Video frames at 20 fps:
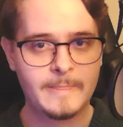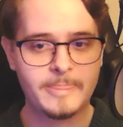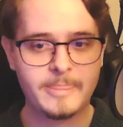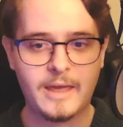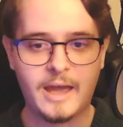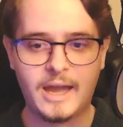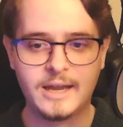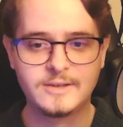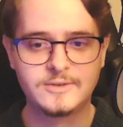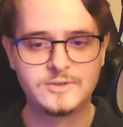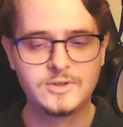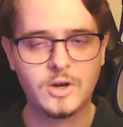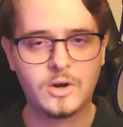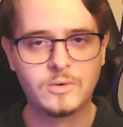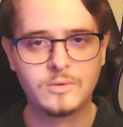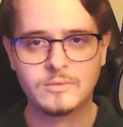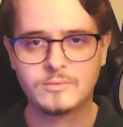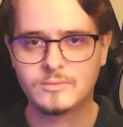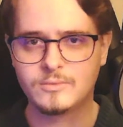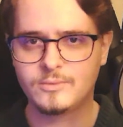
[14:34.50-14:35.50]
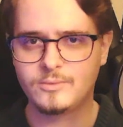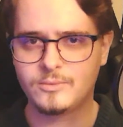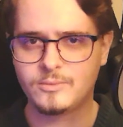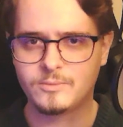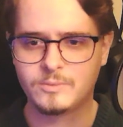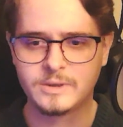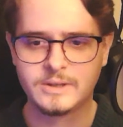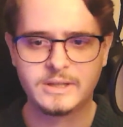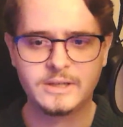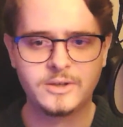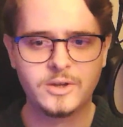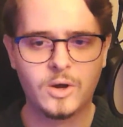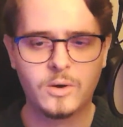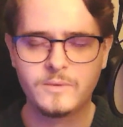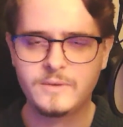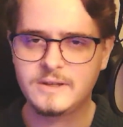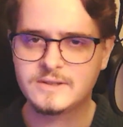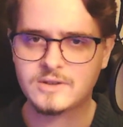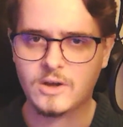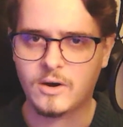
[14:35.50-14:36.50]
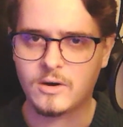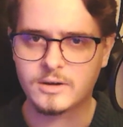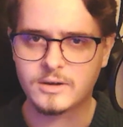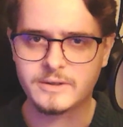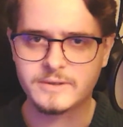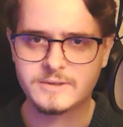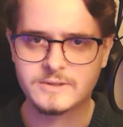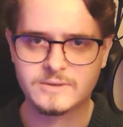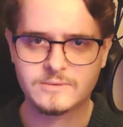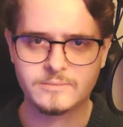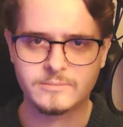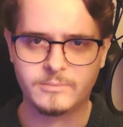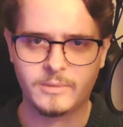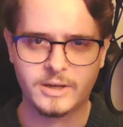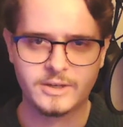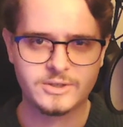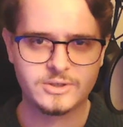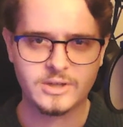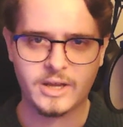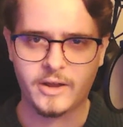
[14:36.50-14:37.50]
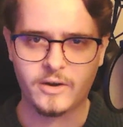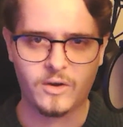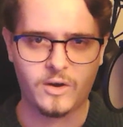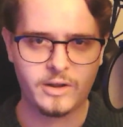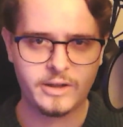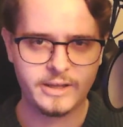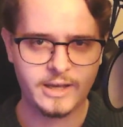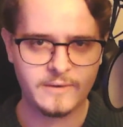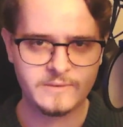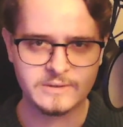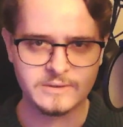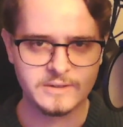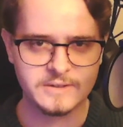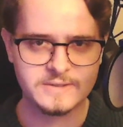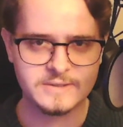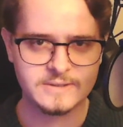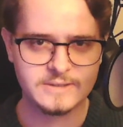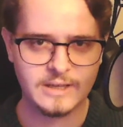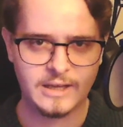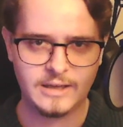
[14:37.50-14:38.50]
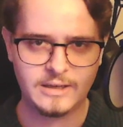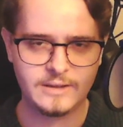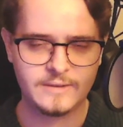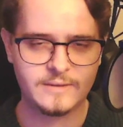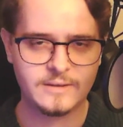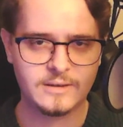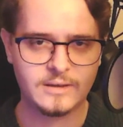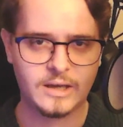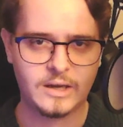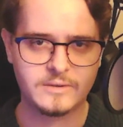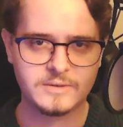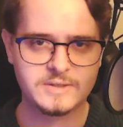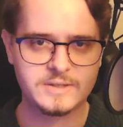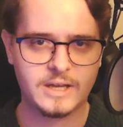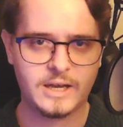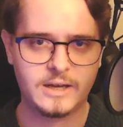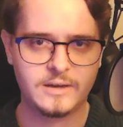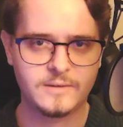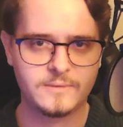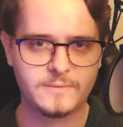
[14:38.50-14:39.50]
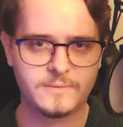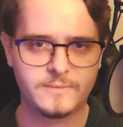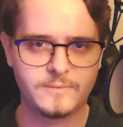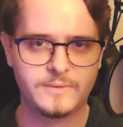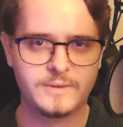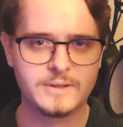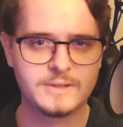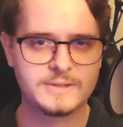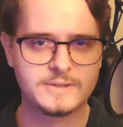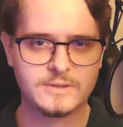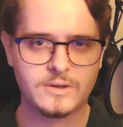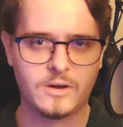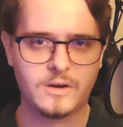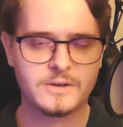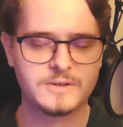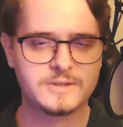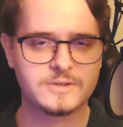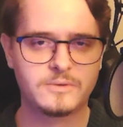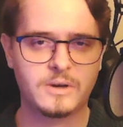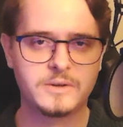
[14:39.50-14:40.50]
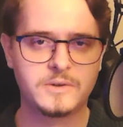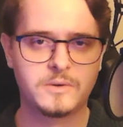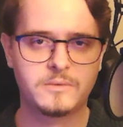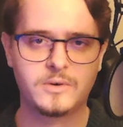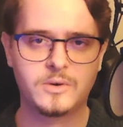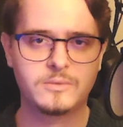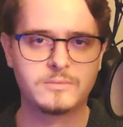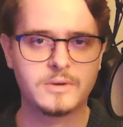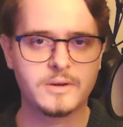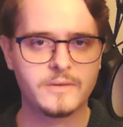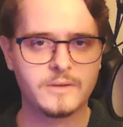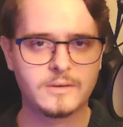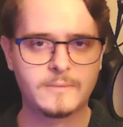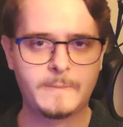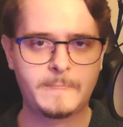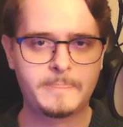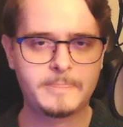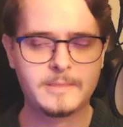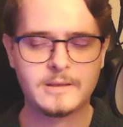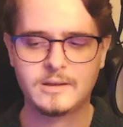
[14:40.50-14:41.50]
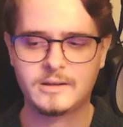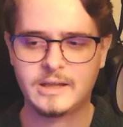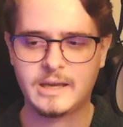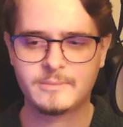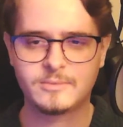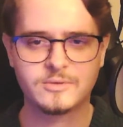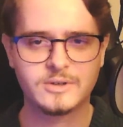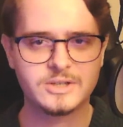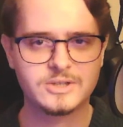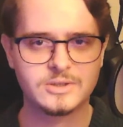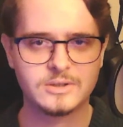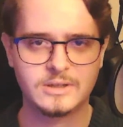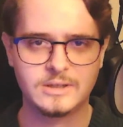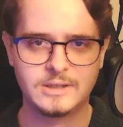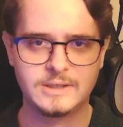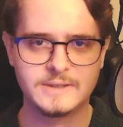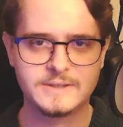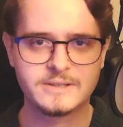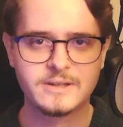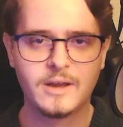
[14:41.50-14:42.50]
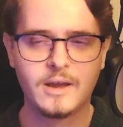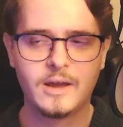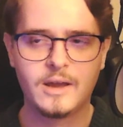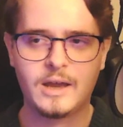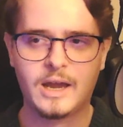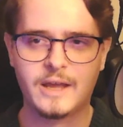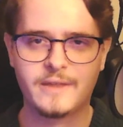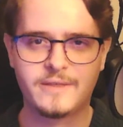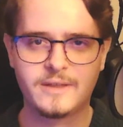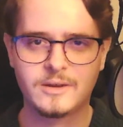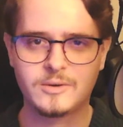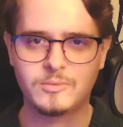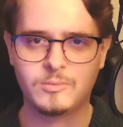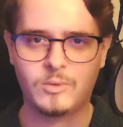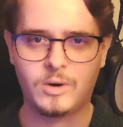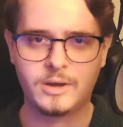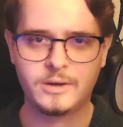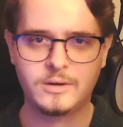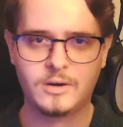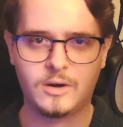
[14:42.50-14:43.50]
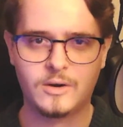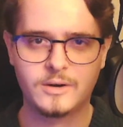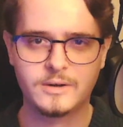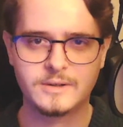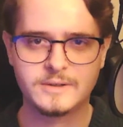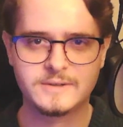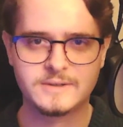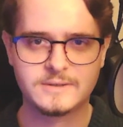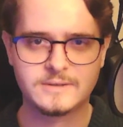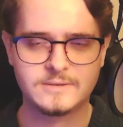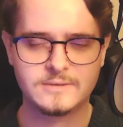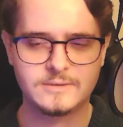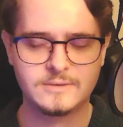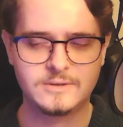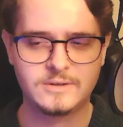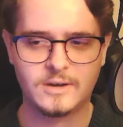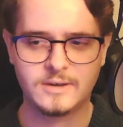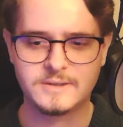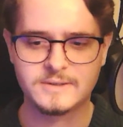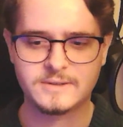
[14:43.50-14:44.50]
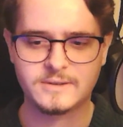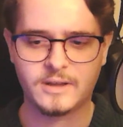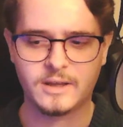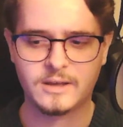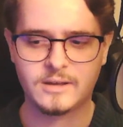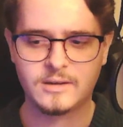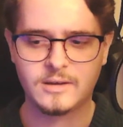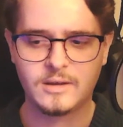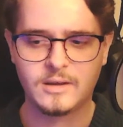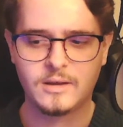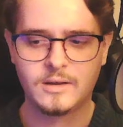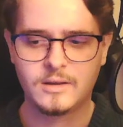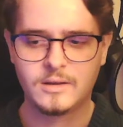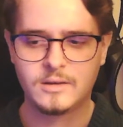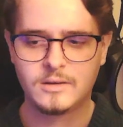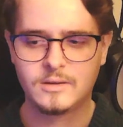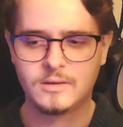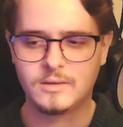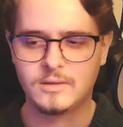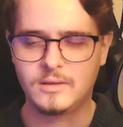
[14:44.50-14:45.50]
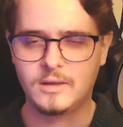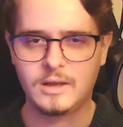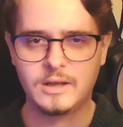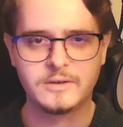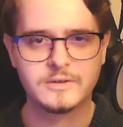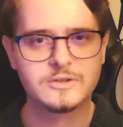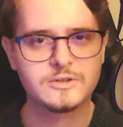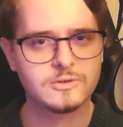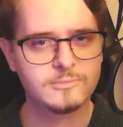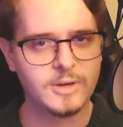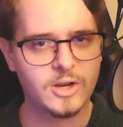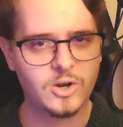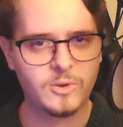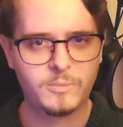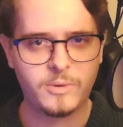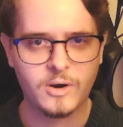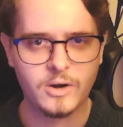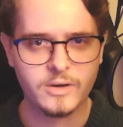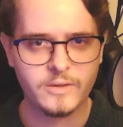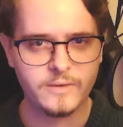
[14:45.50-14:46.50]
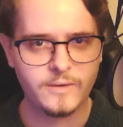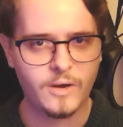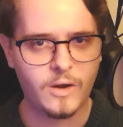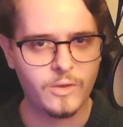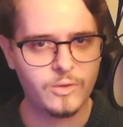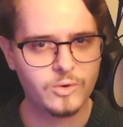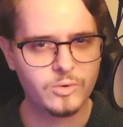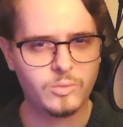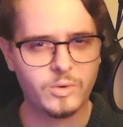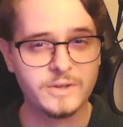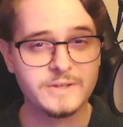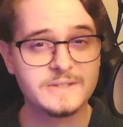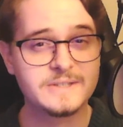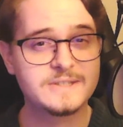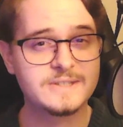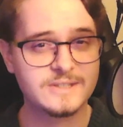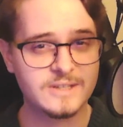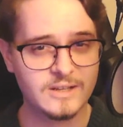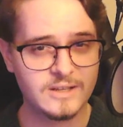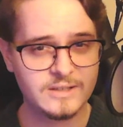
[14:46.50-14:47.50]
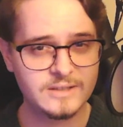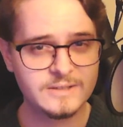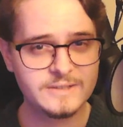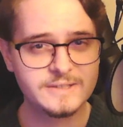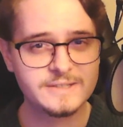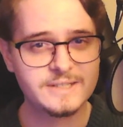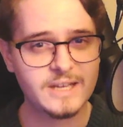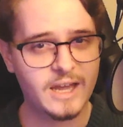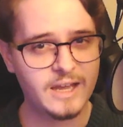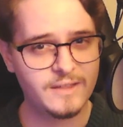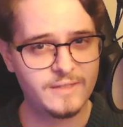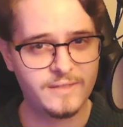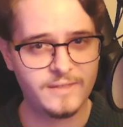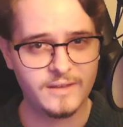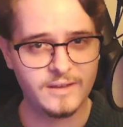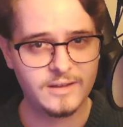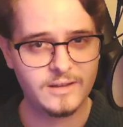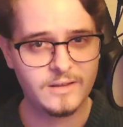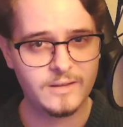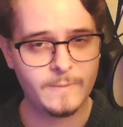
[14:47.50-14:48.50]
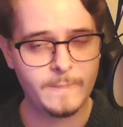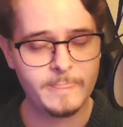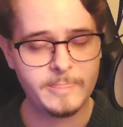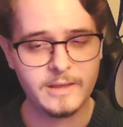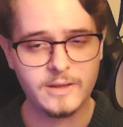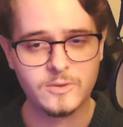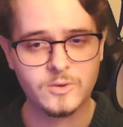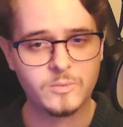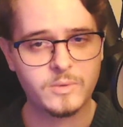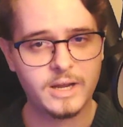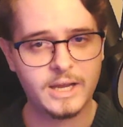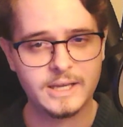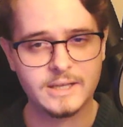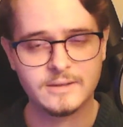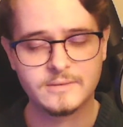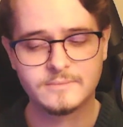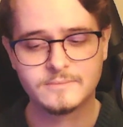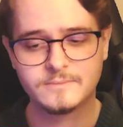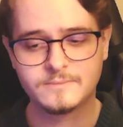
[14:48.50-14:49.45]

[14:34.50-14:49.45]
I don't really know these artists much at all. I haven't listened to anything outside of this song, so I don't know where the collaboration is. I think one artist does like the instrumental part and the other one sings, I think. Either way,